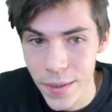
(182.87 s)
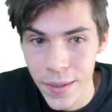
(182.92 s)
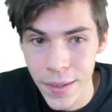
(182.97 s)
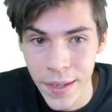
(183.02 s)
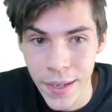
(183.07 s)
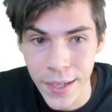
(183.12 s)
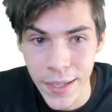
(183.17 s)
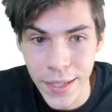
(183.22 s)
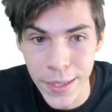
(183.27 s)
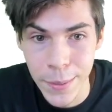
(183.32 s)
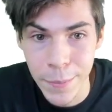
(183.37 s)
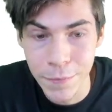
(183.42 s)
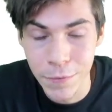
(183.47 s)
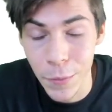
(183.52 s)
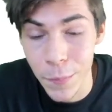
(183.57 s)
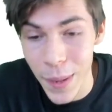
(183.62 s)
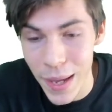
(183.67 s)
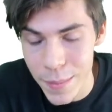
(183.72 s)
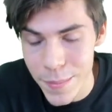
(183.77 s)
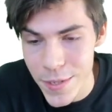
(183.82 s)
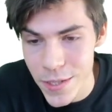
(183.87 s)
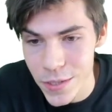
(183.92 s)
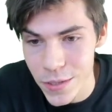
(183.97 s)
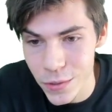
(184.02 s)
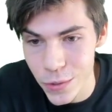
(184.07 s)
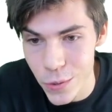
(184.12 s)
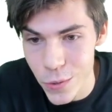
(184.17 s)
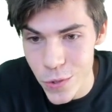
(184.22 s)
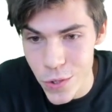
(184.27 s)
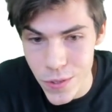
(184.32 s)
For payment
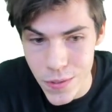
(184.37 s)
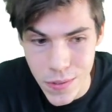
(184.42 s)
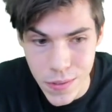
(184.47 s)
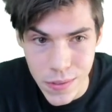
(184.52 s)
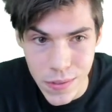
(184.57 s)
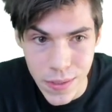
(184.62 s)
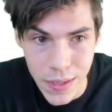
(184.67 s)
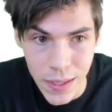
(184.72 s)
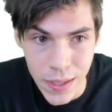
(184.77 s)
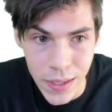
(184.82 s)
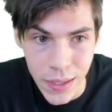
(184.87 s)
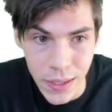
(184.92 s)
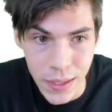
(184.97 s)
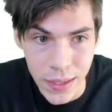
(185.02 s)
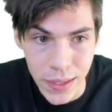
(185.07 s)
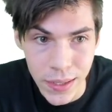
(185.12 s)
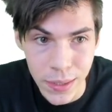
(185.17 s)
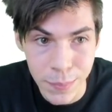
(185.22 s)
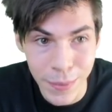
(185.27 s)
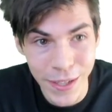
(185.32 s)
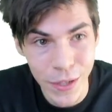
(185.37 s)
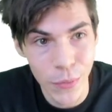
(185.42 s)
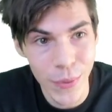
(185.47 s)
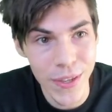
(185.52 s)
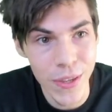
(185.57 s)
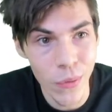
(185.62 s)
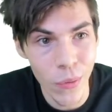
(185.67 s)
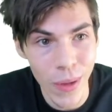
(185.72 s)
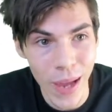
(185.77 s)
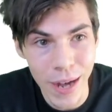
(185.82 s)
solutions, by the way,
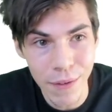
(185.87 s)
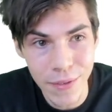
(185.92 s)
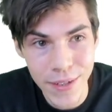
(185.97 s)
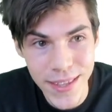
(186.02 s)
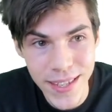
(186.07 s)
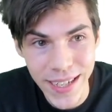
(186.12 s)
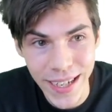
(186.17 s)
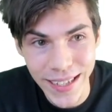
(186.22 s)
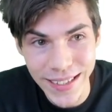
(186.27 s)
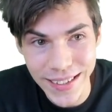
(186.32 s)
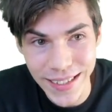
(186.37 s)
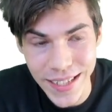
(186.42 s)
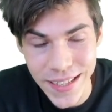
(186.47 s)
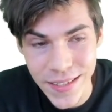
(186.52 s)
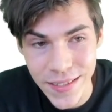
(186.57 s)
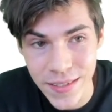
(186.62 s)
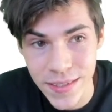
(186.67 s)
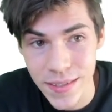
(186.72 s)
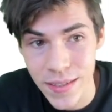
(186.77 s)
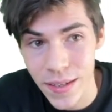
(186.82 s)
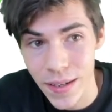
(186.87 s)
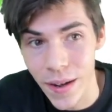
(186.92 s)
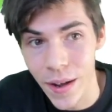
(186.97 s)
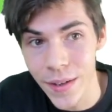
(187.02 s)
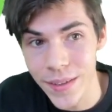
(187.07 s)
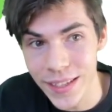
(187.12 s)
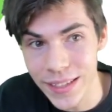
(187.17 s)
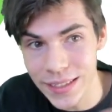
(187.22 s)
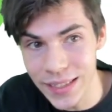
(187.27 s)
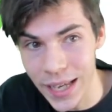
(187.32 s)
everything I list on
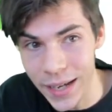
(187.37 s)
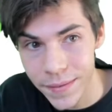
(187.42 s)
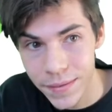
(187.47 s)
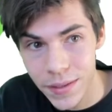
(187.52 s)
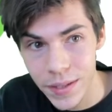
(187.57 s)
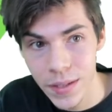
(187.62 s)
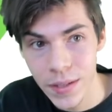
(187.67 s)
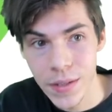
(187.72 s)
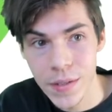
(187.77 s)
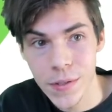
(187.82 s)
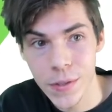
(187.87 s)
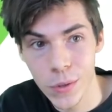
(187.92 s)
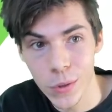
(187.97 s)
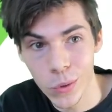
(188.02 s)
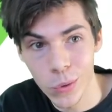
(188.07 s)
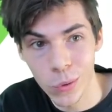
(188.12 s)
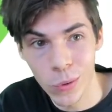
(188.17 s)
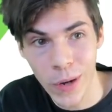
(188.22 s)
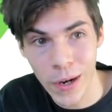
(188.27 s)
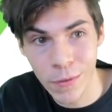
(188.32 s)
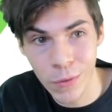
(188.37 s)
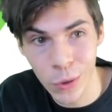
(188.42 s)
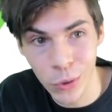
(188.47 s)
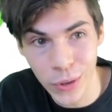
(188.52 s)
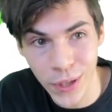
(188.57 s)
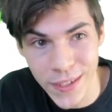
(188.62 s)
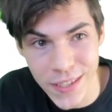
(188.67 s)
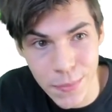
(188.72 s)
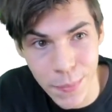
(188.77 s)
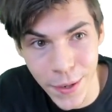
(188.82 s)
the left, so I wrote
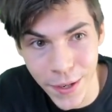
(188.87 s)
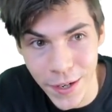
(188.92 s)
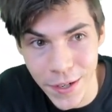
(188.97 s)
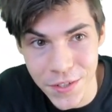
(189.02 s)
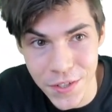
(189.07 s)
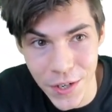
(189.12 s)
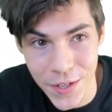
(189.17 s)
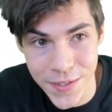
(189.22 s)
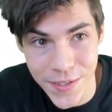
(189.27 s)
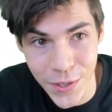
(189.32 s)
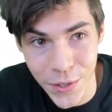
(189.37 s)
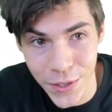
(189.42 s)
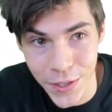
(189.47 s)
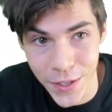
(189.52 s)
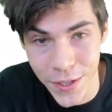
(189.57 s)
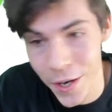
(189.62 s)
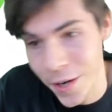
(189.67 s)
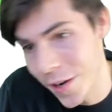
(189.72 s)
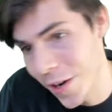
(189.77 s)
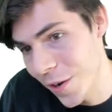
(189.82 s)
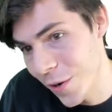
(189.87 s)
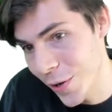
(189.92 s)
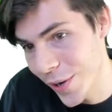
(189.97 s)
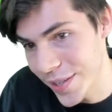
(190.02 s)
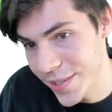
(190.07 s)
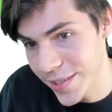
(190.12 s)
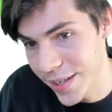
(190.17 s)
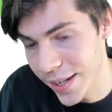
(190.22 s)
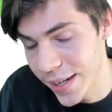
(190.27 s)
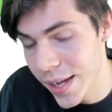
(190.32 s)
like smart contract, Zilliqa, Cardano,
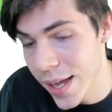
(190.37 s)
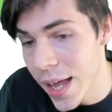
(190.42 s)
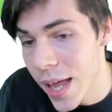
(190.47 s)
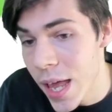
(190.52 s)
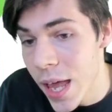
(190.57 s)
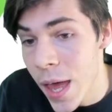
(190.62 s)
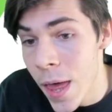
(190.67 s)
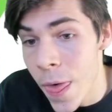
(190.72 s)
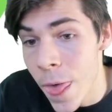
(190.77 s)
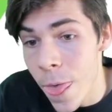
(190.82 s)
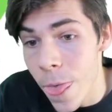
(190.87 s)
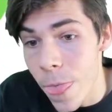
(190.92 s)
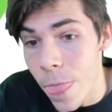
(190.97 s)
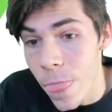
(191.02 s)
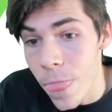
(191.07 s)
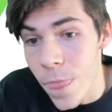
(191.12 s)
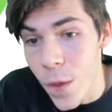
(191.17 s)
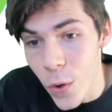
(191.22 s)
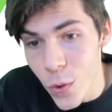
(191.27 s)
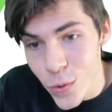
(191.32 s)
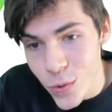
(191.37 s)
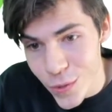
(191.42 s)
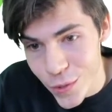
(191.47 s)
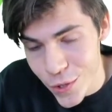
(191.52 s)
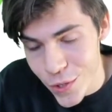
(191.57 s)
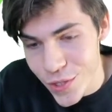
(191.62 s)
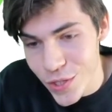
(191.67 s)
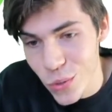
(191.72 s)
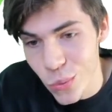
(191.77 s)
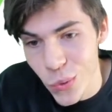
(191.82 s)
XI, those are
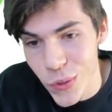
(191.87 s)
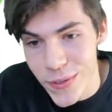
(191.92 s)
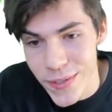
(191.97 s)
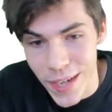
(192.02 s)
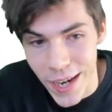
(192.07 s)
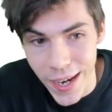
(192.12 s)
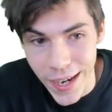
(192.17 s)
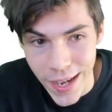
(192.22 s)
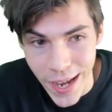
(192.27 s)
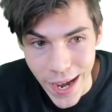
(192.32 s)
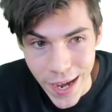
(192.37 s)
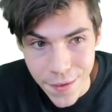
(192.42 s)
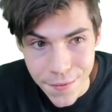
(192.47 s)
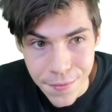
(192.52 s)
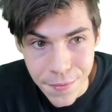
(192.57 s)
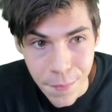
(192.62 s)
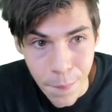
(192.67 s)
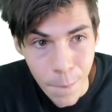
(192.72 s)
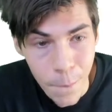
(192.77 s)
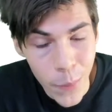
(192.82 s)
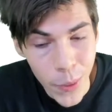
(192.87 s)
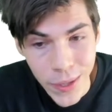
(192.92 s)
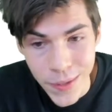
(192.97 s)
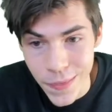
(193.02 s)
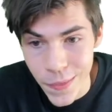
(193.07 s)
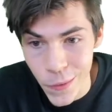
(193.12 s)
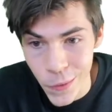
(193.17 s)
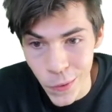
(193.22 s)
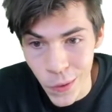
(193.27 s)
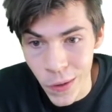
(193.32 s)
just the ones I have, but
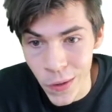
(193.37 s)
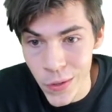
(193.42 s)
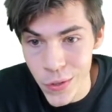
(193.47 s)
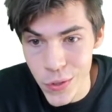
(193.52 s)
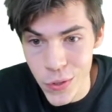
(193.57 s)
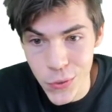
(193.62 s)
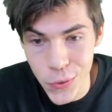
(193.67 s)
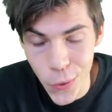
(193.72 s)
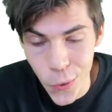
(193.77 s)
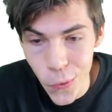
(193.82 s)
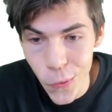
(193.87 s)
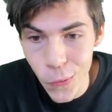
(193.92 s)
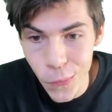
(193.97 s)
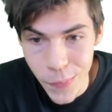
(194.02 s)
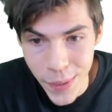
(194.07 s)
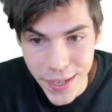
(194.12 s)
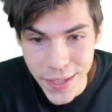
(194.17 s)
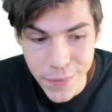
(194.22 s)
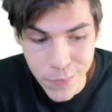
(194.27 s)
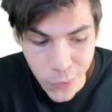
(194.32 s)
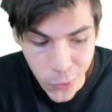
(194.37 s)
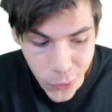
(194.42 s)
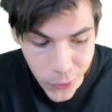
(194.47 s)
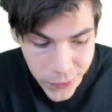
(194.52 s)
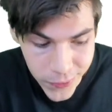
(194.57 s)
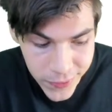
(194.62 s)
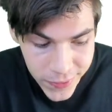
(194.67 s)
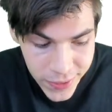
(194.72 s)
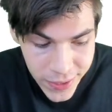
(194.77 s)
there are so many more,